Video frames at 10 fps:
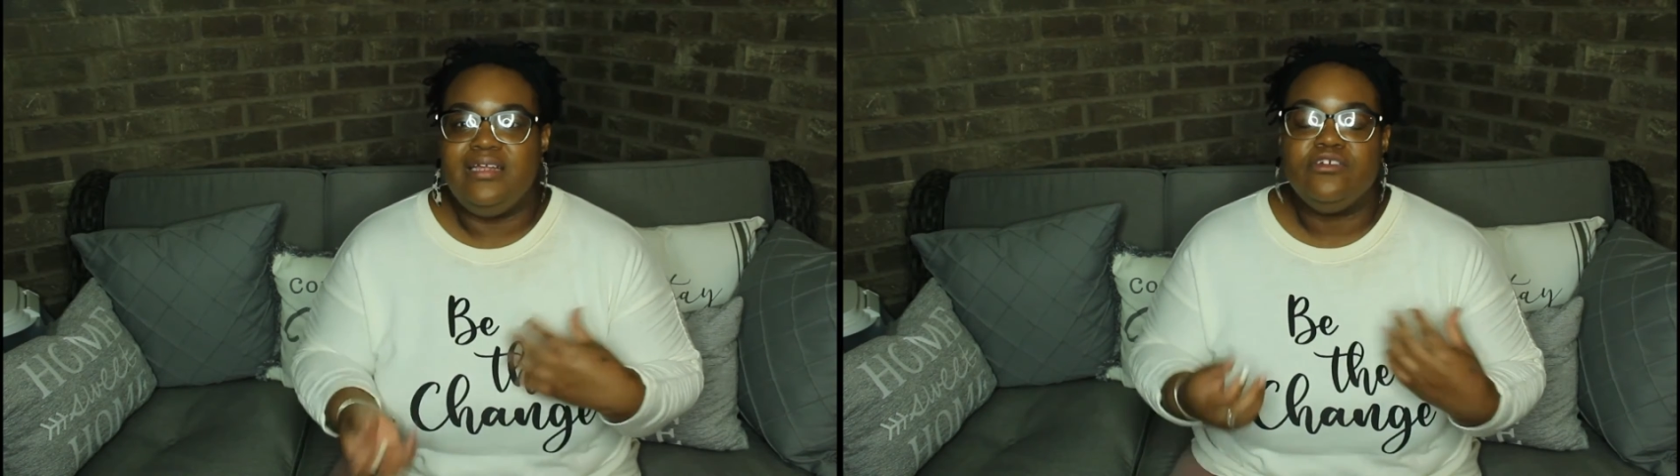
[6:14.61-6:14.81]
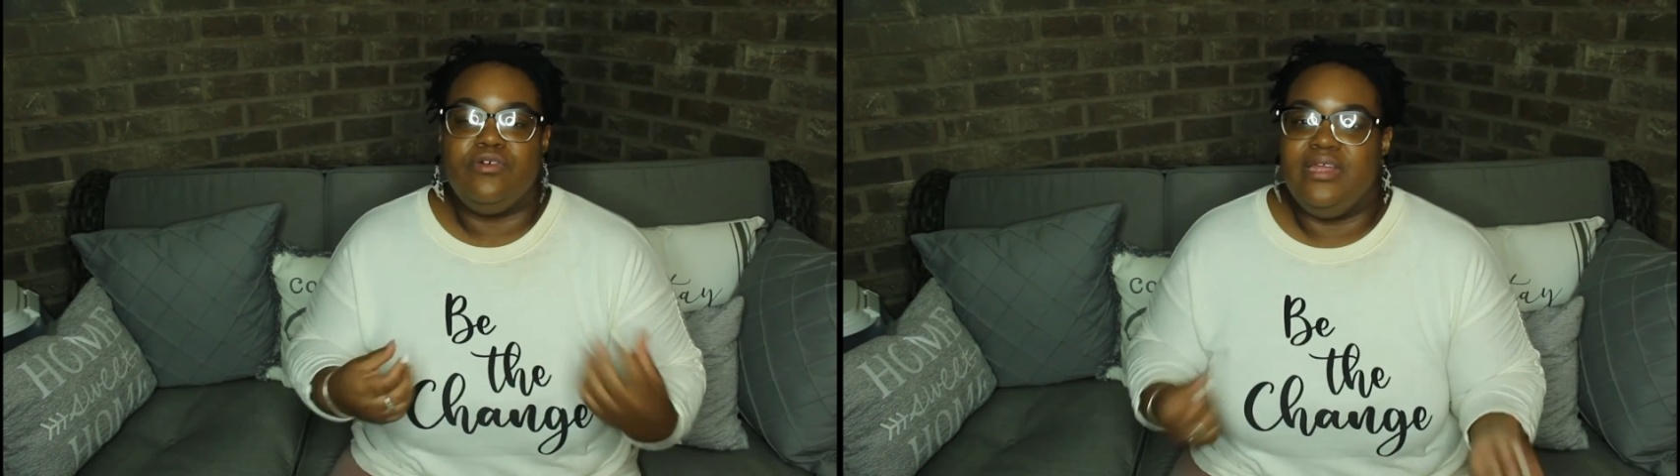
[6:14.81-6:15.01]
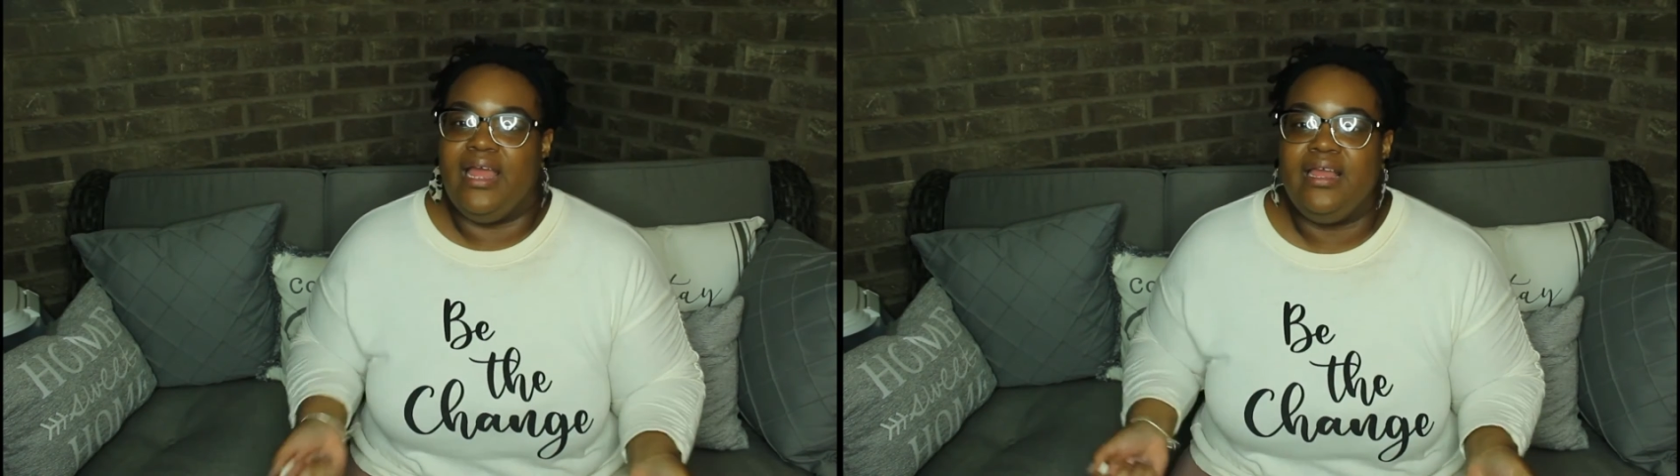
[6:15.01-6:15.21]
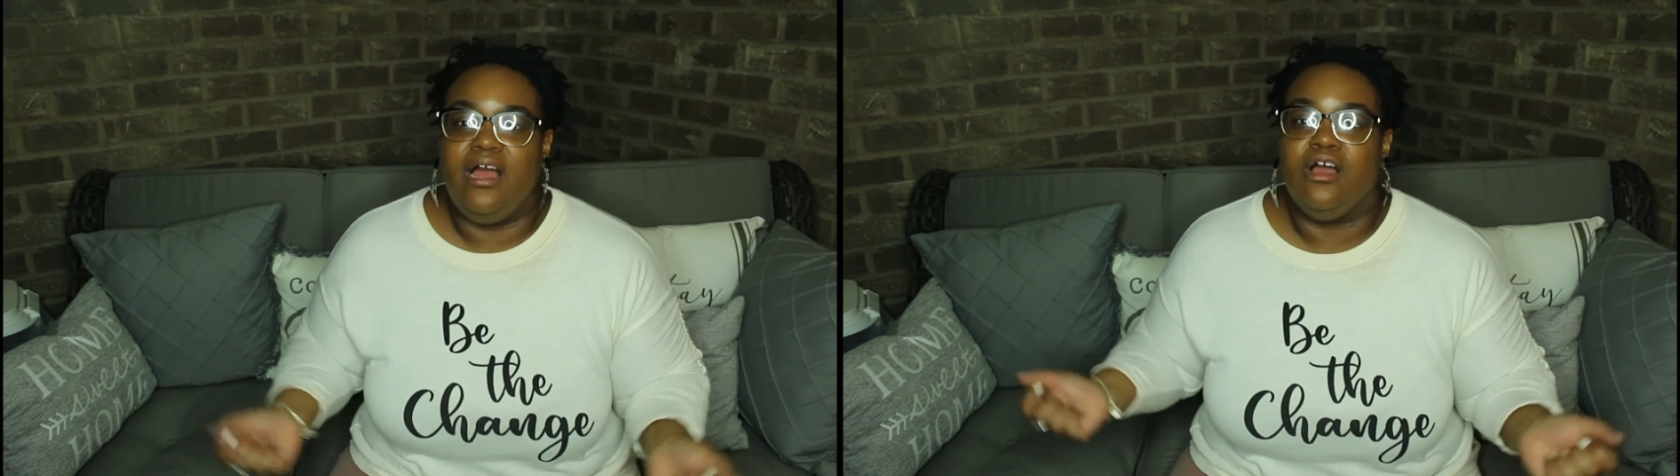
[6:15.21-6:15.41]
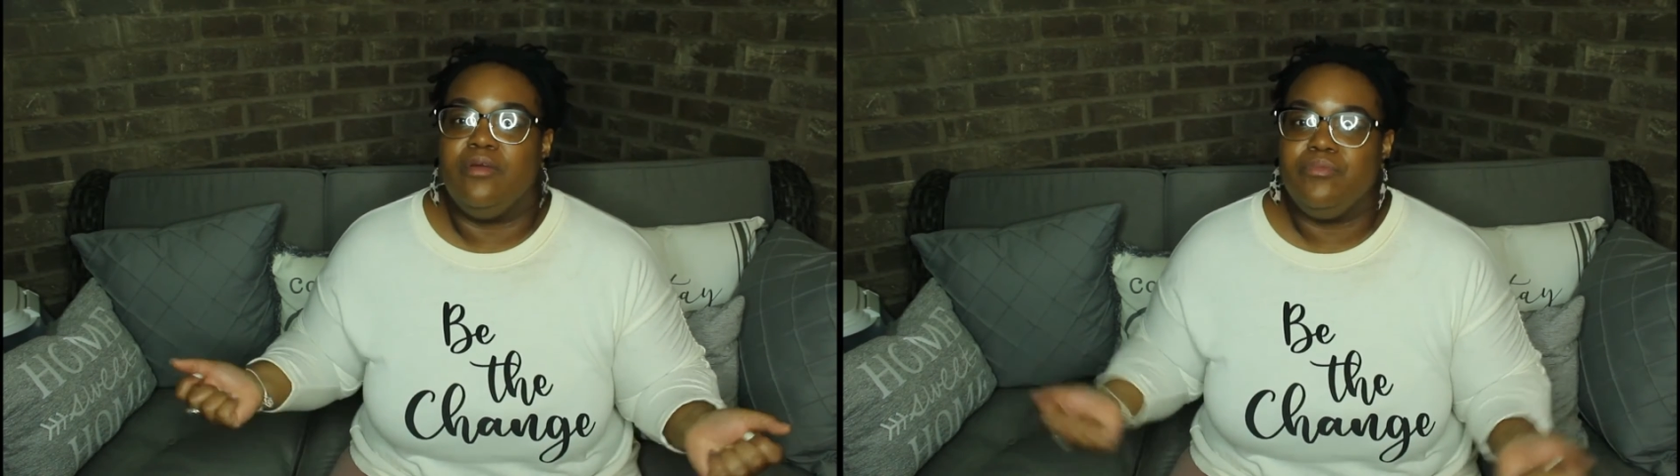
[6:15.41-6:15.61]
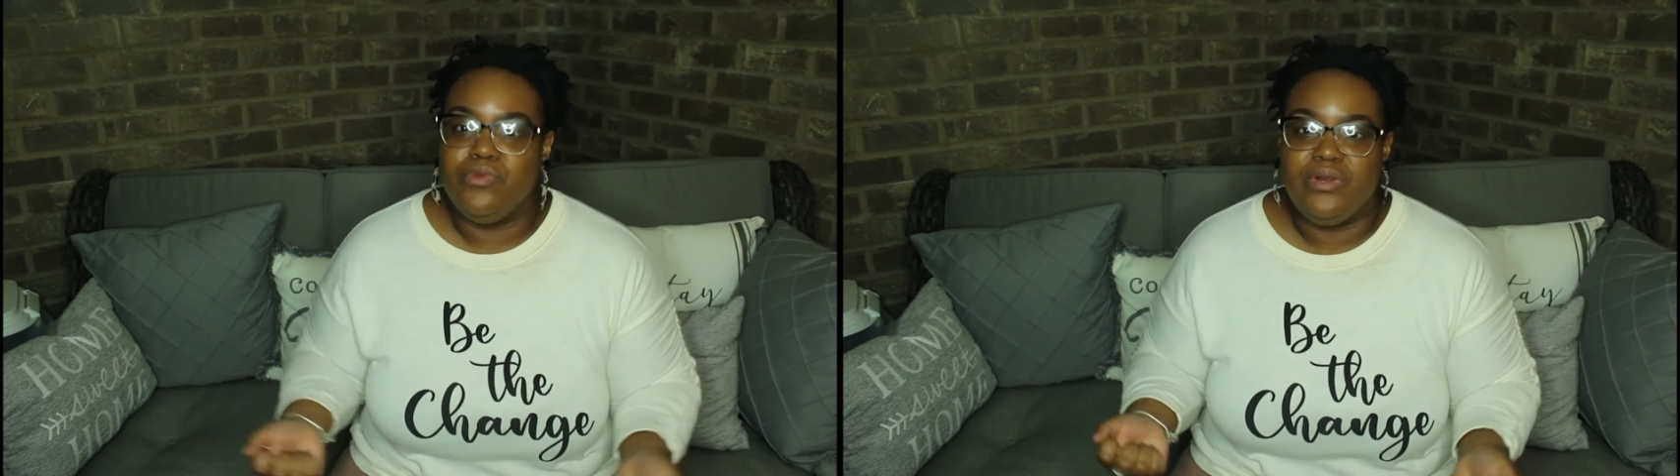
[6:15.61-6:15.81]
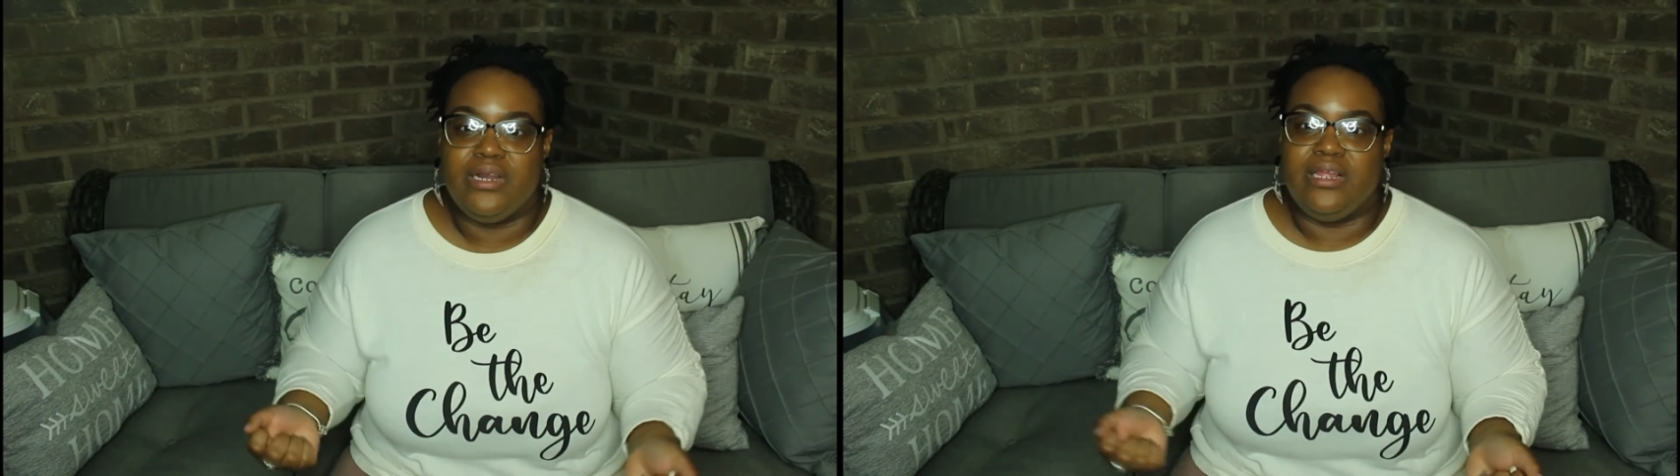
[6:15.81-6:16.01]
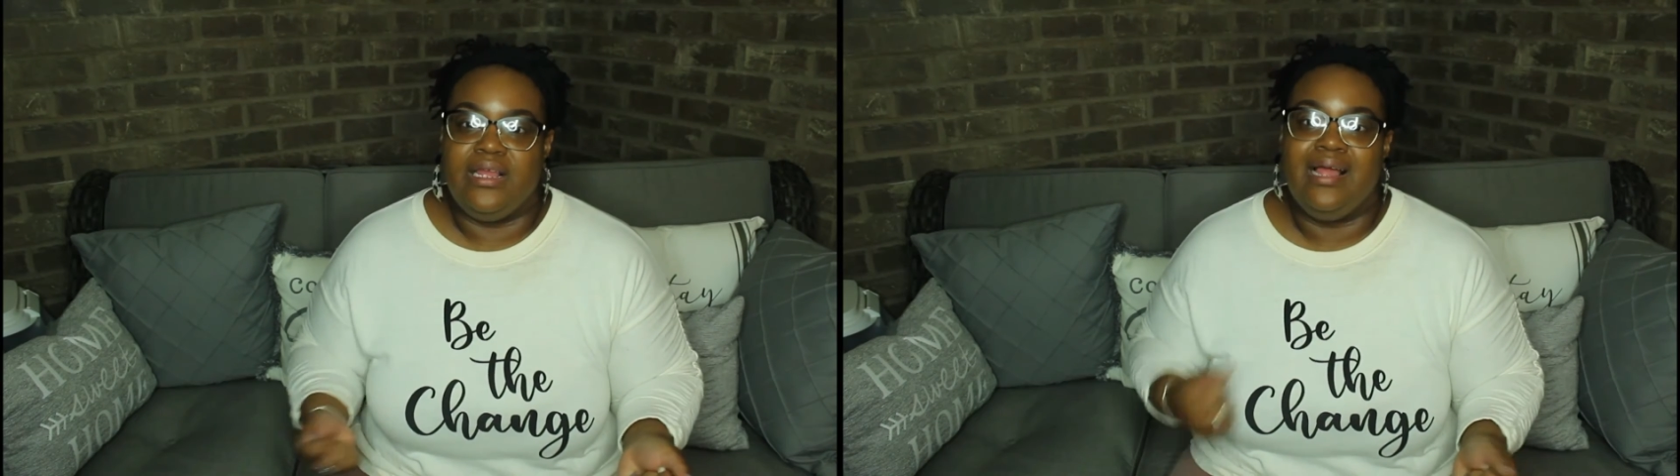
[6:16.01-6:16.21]
create a
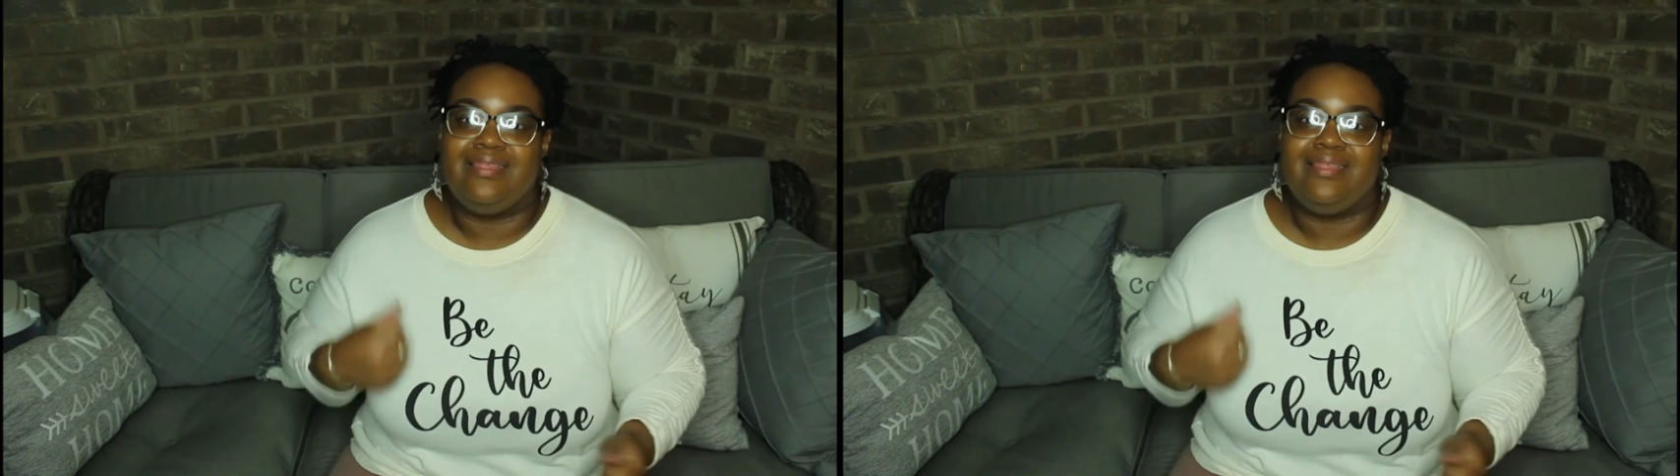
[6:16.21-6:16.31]
community